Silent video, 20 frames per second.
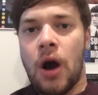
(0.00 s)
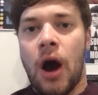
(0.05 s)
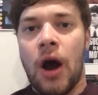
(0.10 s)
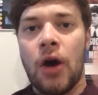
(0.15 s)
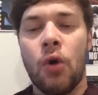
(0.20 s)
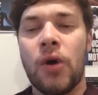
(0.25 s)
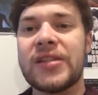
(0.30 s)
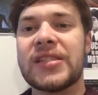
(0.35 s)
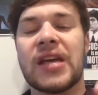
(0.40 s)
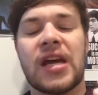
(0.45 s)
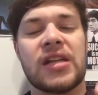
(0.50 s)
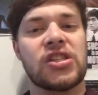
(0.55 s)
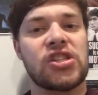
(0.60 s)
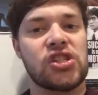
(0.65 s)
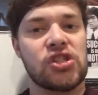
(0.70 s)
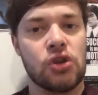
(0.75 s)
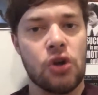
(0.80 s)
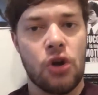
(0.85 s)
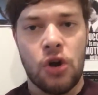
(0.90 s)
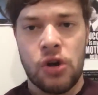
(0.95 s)
I always had
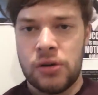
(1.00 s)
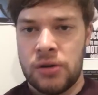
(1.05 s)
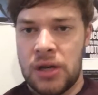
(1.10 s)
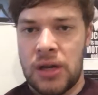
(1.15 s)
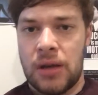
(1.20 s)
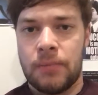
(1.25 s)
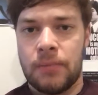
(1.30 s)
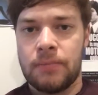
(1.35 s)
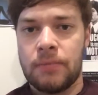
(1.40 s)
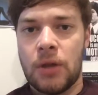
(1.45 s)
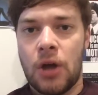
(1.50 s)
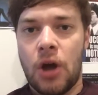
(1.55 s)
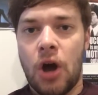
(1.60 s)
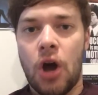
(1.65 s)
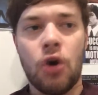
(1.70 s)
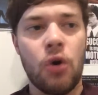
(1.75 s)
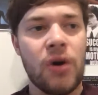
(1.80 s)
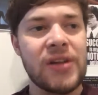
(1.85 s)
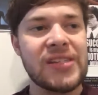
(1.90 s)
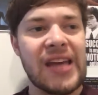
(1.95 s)
certainty.
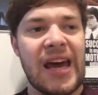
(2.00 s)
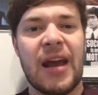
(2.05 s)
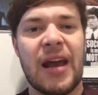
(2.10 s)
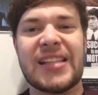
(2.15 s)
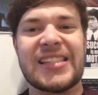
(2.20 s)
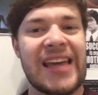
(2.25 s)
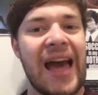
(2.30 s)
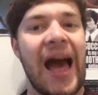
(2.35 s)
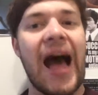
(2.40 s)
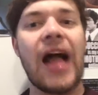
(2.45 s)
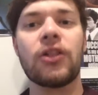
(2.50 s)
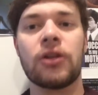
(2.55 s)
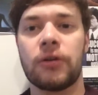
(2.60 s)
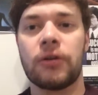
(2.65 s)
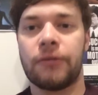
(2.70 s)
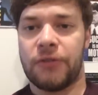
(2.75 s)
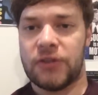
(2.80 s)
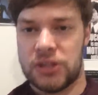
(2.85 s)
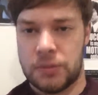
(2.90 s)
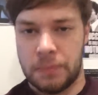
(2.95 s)
I always had a
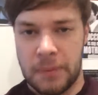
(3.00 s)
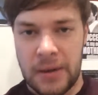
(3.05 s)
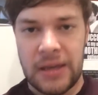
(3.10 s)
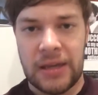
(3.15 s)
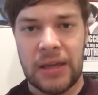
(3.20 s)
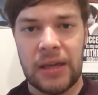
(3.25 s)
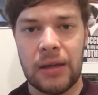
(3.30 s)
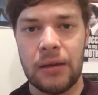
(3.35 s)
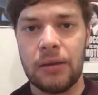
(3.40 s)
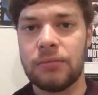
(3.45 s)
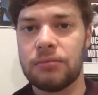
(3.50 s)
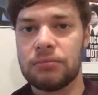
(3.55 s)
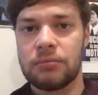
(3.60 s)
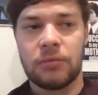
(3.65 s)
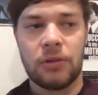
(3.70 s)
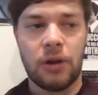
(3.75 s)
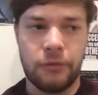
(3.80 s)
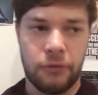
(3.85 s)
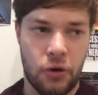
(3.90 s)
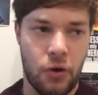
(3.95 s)
talent for speaking,
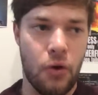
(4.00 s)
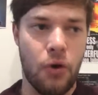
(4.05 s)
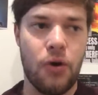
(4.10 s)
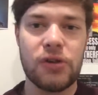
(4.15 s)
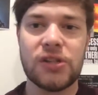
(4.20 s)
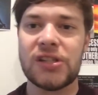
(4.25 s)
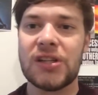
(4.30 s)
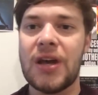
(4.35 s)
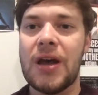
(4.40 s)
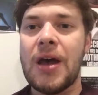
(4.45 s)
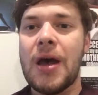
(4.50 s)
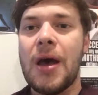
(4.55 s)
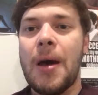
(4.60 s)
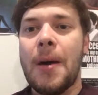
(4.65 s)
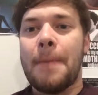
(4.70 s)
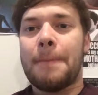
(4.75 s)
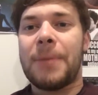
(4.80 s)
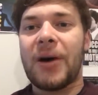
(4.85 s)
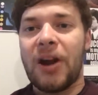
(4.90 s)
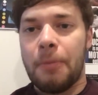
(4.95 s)
of course,
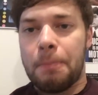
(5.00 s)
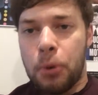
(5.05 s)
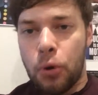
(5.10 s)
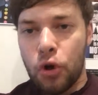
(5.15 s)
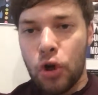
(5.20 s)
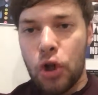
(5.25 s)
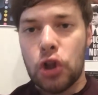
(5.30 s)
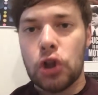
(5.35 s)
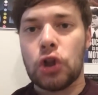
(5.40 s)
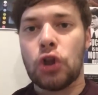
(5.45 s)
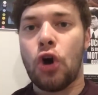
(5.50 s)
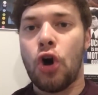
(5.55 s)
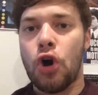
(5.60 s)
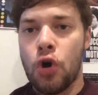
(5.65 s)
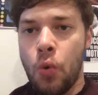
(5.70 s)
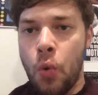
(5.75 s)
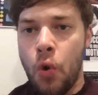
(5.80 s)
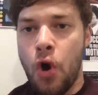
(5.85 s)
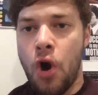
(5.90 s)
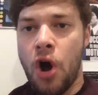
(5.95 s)
but I put a lot
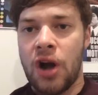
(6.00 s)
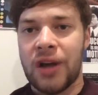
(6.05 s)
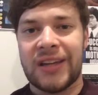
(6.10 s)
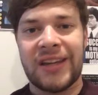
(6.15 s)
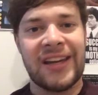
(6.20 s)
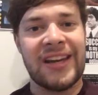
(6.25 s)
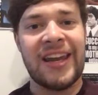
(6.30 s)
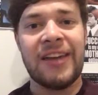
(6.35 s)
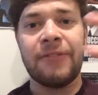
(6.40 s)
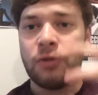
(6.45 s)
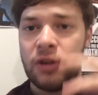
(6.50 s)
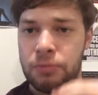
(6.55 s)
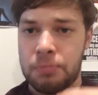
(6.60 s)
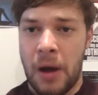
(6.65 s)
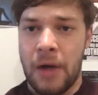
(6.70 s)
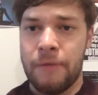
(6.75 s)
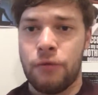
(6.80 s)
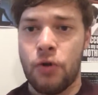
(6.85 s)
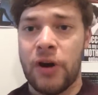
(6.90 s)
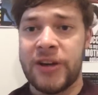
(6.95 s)
of work in, even with
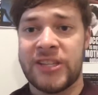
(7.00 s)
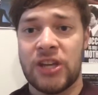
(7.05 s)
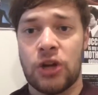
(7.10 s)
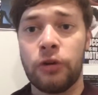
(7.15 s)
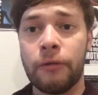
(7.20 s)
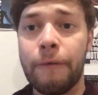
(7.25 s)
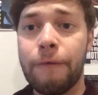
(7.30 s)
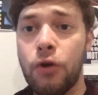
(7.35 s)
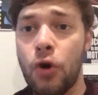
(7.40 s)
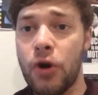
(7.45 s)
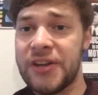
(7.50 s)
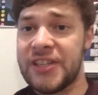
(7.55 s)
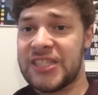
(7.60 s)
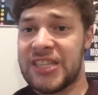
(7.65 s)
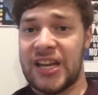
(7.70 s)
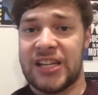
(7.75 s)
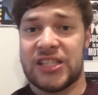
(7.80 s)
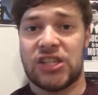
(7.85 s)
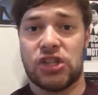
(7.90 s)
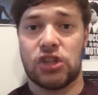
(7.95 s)
my voice. I do voice
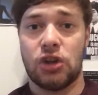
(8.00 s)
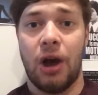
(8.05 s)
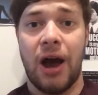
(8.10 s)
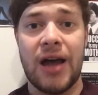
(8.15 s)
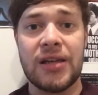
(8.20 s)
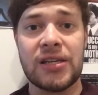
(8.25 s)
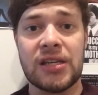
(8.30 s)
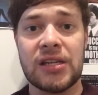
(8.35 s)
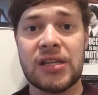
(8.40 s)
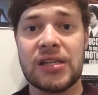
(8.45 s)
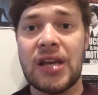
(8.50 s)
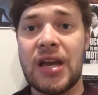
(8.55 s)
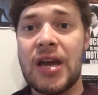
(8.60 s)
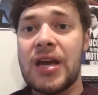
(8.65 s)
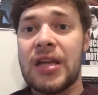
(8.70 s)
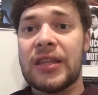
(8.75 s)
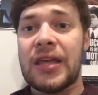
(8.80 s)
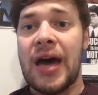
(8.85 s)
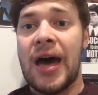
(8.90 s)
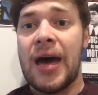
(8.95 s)
exercises
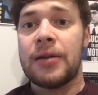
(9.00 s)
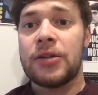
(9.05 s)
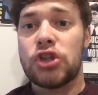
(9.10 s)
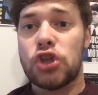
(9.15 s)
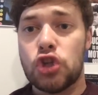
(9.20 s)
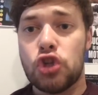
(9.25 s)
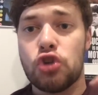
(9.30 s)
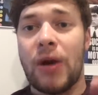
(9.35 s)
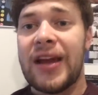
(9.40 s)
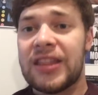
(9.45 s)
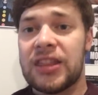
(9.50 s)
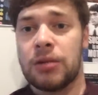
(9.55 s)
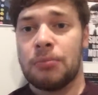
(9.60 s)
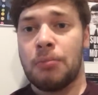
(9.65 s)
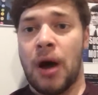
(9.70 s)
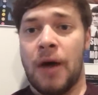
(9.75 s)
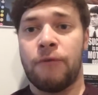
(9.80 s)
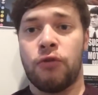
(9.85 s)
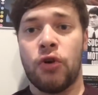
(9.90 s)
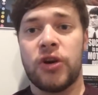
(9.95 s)
that strengthen
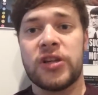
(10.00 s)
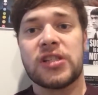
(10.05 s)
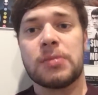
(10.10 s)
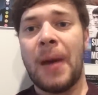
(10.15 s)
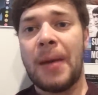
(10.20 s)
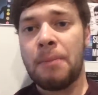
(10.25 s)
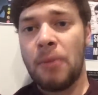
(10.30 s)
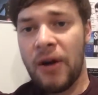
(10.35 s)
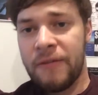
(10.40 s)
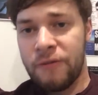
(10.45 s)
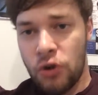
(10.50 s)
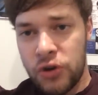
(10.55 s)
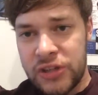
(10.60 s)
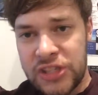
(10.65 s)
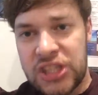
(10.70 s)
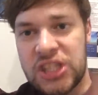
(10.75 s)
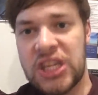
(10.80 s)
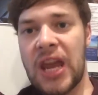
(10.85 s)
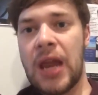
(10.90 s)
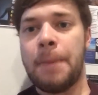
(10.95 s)
my voice, make my
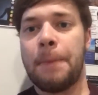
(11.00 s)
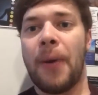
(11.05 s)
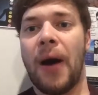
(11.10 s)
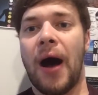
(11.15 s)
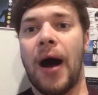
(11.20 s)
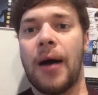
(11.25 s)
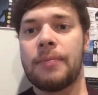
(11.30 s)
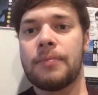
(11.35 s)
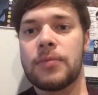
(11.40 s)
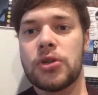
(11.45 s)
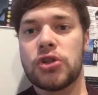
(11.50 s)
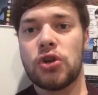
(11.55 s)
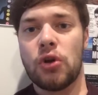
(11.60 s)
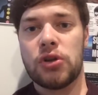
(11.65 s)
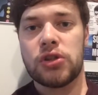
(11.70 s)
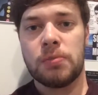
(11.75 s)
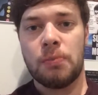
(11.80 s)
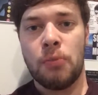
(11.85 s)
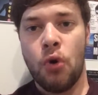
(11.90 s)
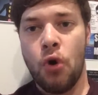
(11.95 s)
voice deeper, so
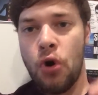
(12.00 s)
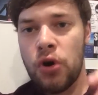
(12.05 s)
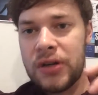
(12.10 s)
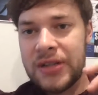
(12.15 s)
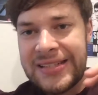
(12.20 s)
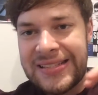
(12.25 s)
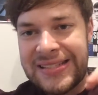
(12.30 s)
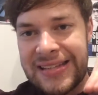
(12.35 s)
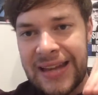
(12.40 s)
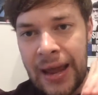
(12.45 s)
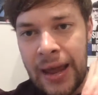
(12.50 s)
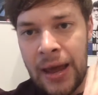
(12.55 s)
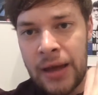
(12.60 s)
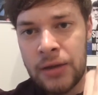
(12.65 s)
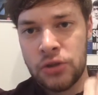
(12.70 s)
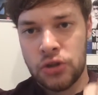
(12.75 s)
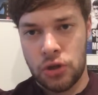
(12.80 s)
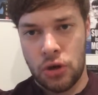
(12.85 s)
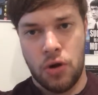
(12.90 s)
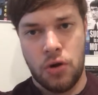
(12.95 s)
it's more
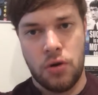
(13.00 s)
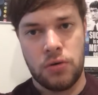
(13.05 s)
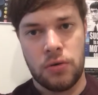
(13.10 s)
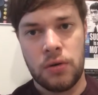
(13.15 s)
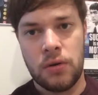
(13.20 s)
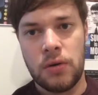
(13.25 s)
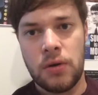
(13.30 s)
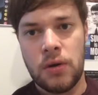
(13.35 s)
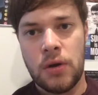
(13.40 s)
downtone.